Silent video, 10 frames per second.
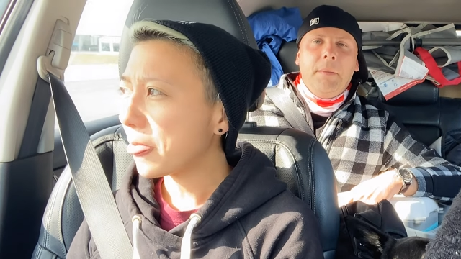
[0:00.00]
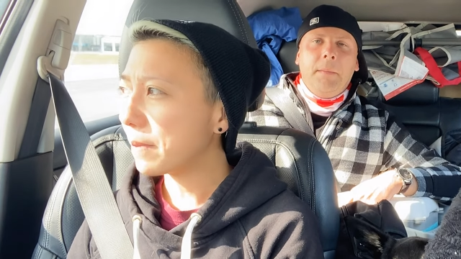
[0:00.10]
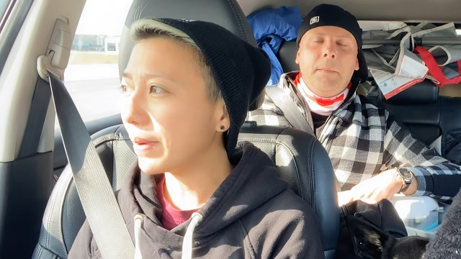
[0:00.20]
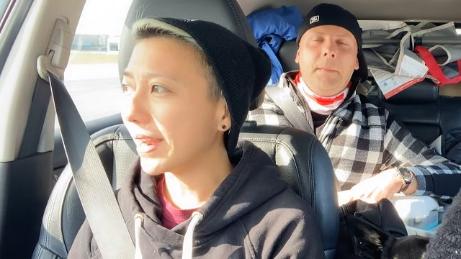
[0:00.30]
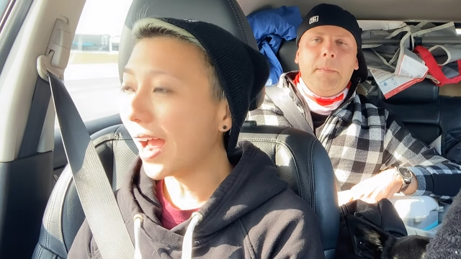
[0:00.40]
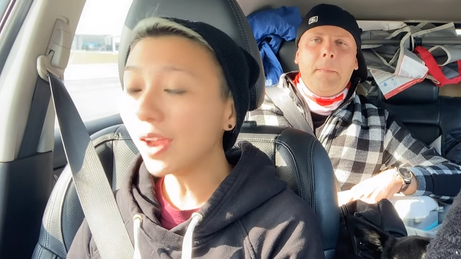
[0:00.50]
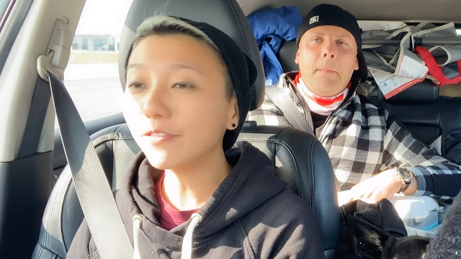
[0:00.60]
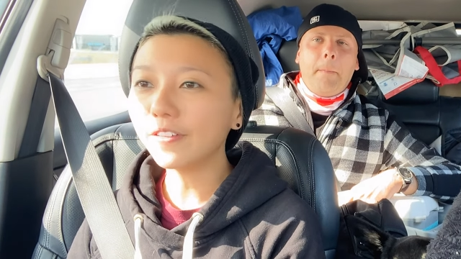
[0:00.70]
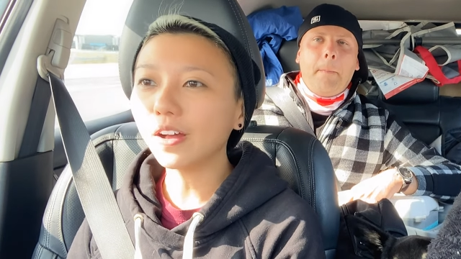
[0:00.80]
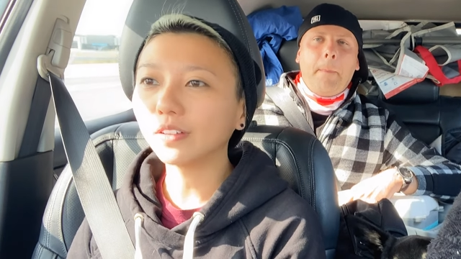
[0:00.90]
Speaker 1: but I
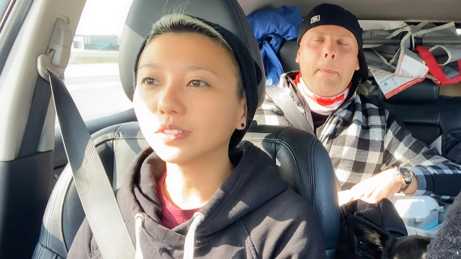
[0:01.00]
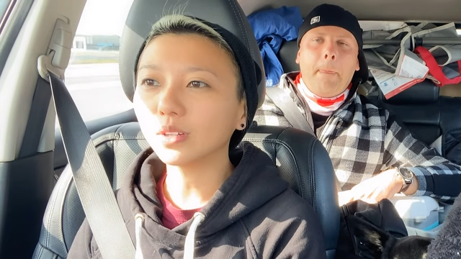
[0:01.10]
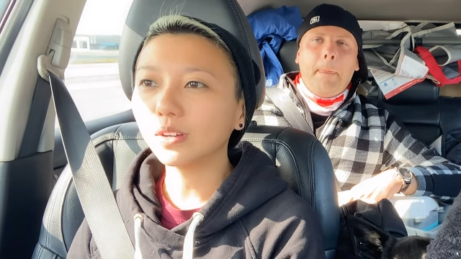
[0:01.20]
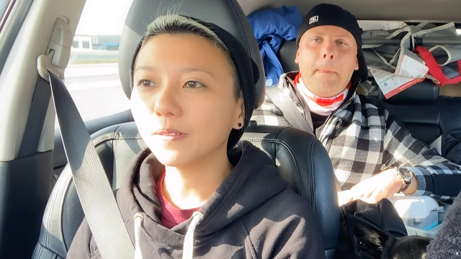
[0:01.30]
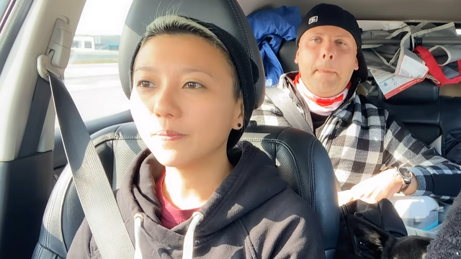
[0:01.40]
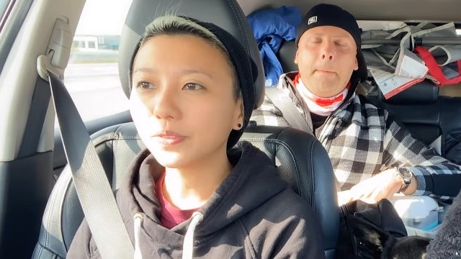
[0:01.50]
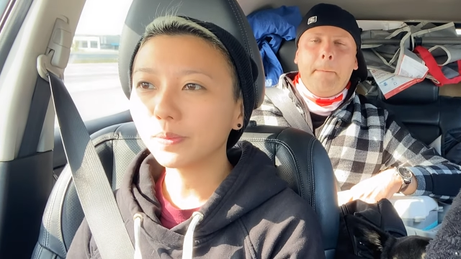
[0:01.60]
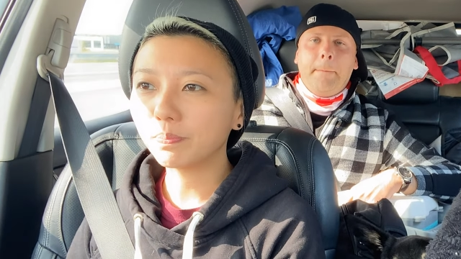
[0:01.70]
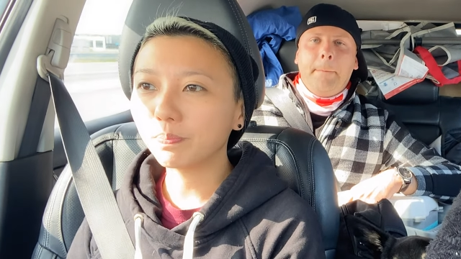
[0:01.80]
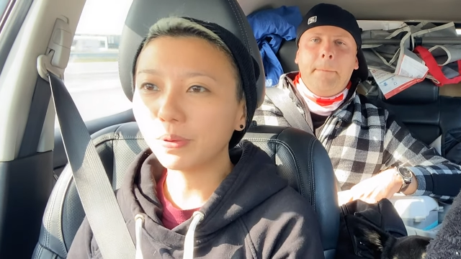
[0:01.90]
felt
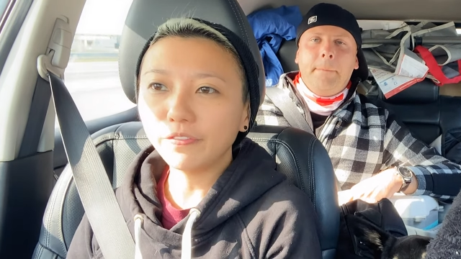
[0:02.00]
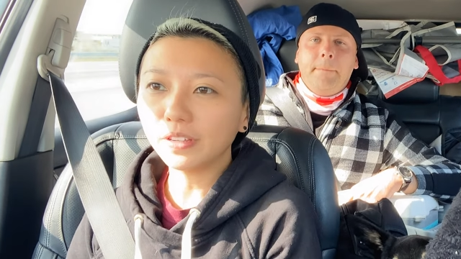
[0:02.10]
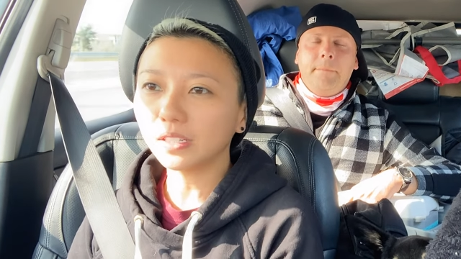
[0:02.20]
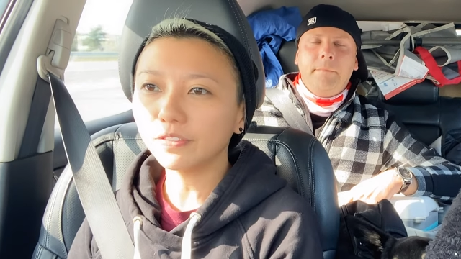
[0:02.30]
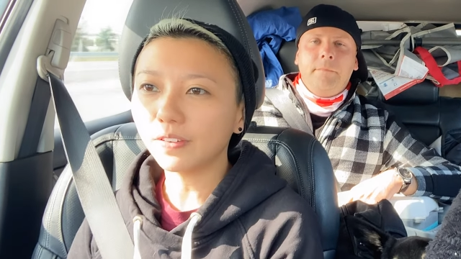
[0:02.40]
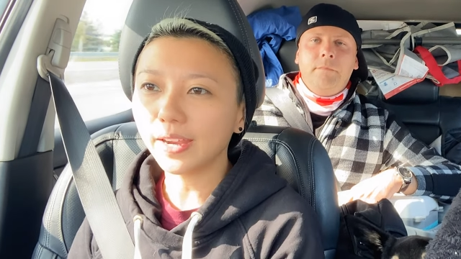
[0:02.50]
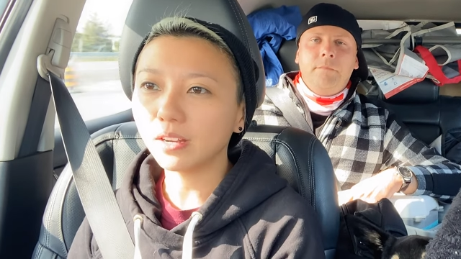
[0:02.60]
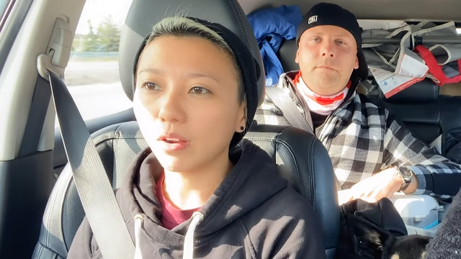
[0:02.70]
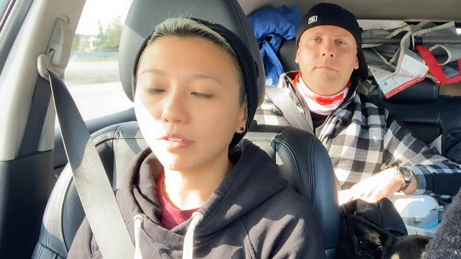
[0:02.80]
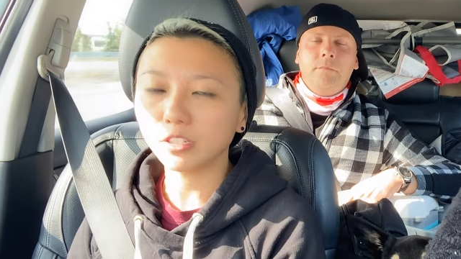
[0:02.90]
perfectly
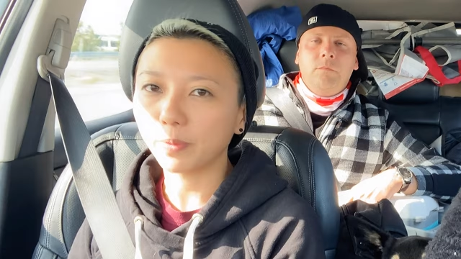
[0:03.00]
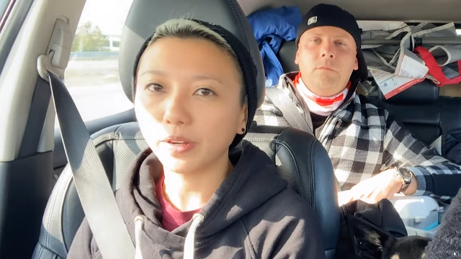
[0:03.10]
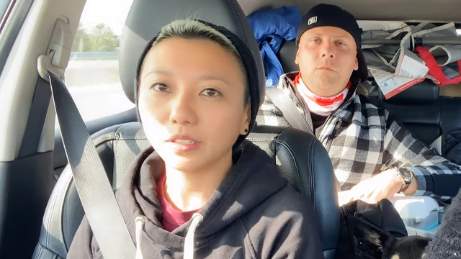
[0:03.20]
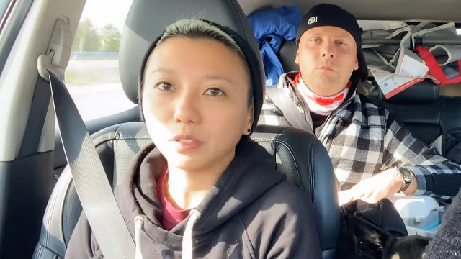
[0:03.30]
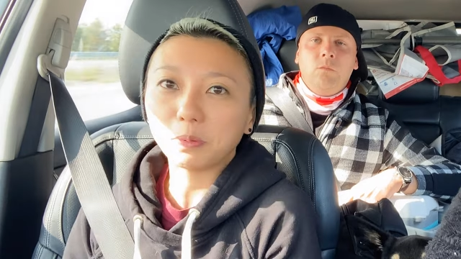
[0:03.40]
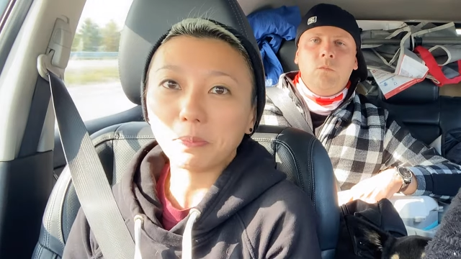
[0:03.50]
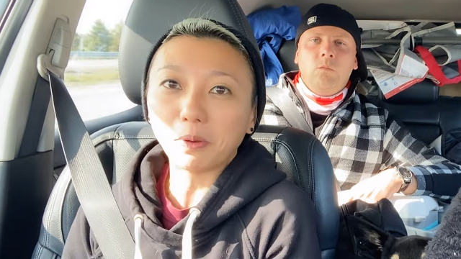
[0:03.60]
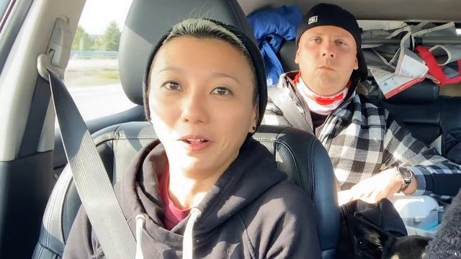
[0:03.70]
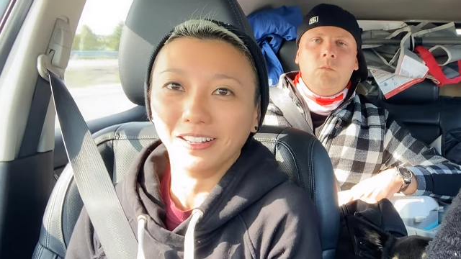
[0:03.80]
fine not responding to people.